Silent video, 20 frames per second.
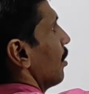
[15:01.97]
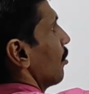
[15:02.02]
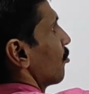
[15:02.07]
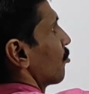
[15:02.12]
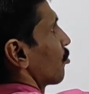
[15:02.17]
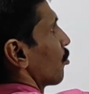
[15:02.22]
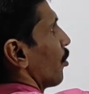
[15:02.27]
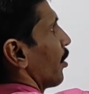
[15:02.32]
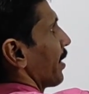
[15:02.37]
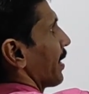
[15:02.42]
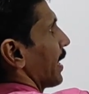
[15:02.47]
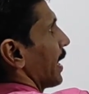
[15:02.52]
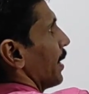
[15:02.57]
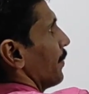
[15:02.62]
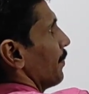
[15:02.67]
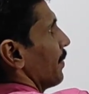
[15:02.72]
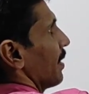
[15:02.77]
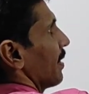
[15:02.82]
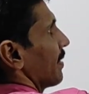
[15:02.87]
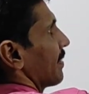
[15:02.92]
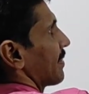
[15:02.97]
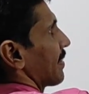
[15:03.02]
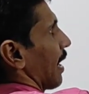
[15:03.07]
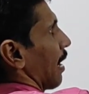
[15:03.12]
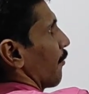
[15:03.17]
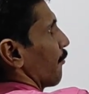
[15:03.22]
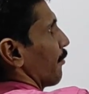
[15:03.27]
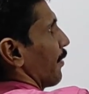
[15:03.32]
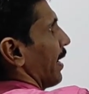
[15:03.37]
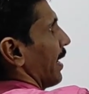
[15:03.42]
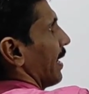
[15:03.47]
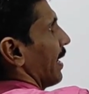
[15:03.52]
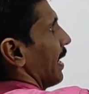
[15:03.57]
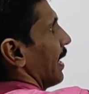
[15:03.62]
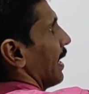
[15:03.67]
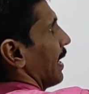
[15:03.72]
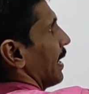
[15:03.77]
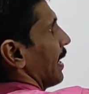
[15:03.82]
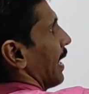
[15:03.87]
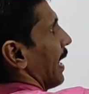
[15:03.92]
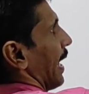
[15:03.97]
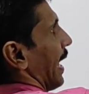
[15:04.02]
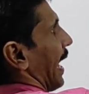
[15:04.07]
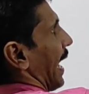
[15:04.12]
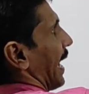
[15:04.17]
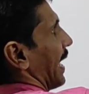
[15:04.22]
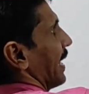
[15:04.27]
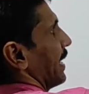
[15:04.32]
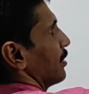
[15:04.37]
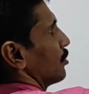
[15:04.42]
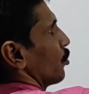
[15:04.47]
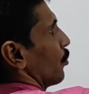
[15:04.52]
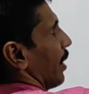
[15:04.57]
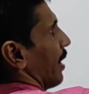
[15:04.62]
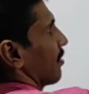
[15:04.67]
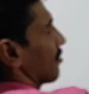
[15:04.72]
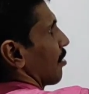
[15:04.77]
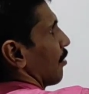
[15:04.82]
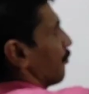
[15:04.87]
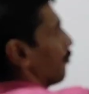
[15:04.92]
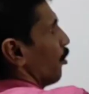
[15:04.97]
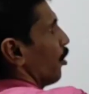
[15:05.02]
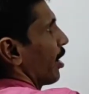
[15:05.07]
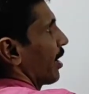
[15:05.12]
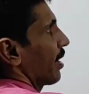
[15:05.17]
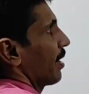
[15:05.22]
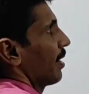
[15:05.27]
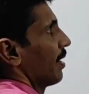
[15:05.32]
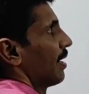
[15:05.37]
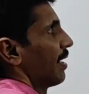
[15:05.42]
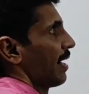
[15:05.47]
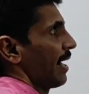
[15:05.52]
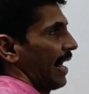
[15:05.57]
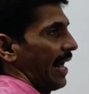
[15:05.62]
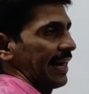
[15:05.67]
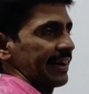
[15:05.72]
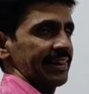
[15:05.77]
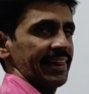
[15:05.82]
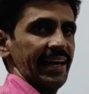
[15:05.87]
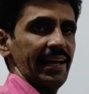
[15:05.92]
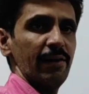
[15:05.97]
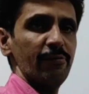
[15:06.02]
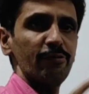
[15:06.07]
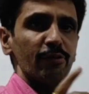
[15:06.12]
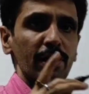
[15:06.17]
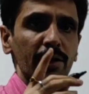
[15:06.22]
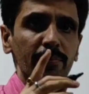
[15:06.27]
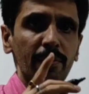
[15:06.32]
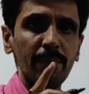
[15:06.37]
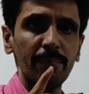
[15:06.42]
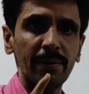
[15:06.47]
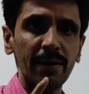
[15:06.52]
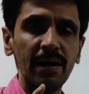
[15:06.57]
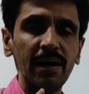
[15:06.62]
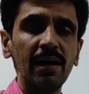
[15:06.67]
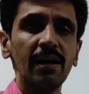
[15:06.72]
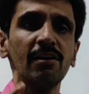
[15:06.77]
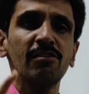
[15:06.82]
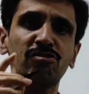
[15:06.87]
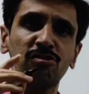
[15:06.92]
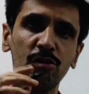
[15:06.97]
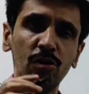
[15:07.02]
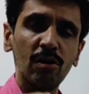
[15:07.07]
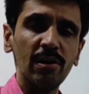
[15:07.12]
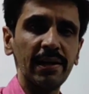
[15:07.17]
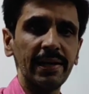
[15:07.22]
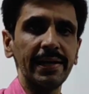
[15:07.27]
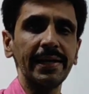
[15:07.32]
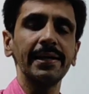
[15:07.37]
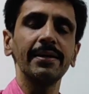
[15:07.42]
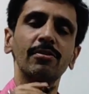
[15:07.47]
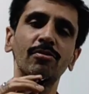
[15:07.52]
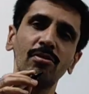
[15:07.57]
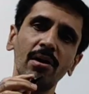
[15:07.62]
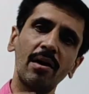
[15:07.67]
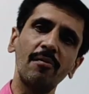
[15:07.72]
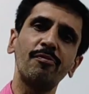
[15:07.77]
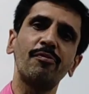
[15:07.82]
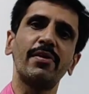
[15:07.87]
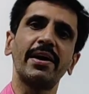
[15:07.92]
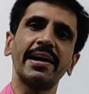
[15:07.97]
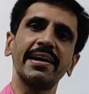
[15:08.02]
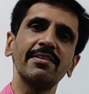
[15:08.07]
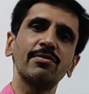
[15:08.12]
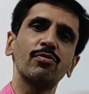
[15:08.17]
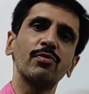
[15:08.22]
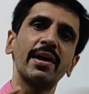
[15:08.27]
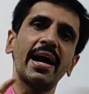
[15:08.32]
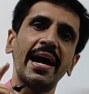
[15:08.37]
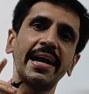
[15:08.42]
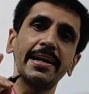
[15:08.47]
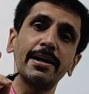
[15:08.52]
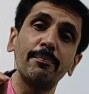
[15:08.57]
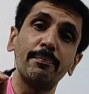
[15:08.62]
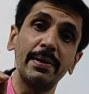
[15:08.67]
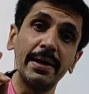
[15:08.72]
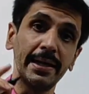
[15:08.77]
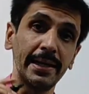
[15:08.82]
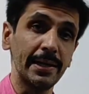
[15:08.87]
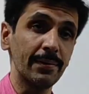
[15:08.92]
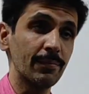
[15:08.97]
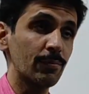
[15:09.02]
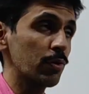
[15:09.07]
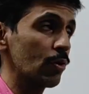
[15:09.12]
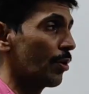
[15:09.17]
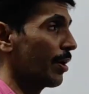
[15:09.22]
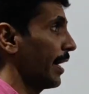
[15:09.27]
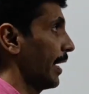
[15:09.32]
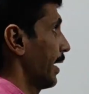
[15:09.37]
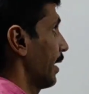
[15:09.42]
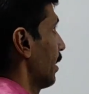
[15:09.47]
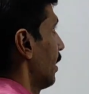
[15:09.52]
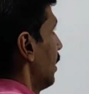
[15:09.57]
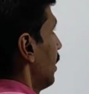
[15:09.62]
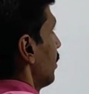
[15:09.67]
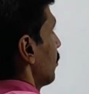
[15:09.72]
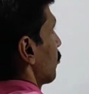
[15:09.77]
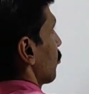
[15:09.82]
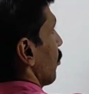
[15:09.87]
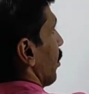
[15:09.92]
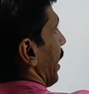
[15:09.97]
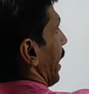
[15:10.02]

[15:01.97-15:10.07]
sodium sulfate, Na2SO4, and then if you remember, slowly, drop wise, we added barium chloride. So